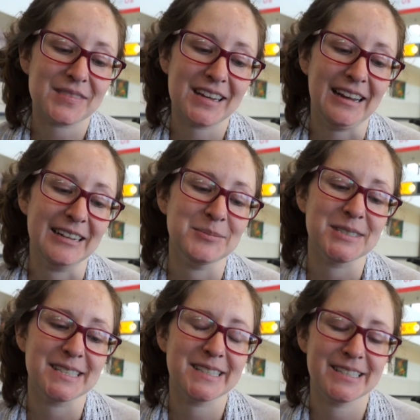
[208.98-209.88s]
I'm
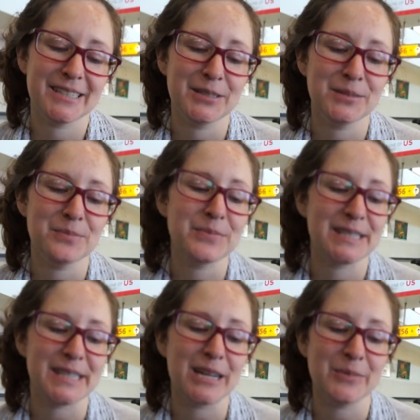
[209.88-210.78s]
just
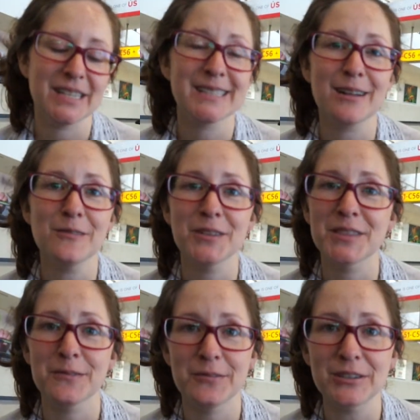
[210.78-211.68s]
beside myself with
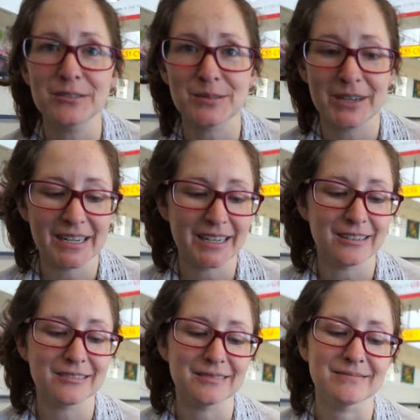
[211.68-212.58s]
the feels right
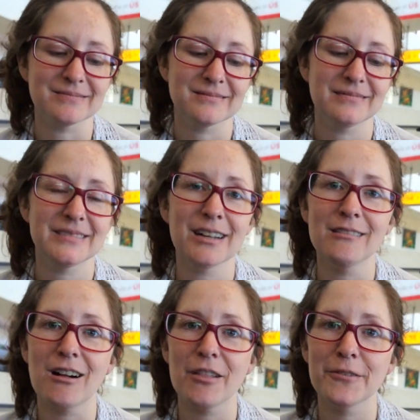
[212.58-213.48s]
now. Y'all, all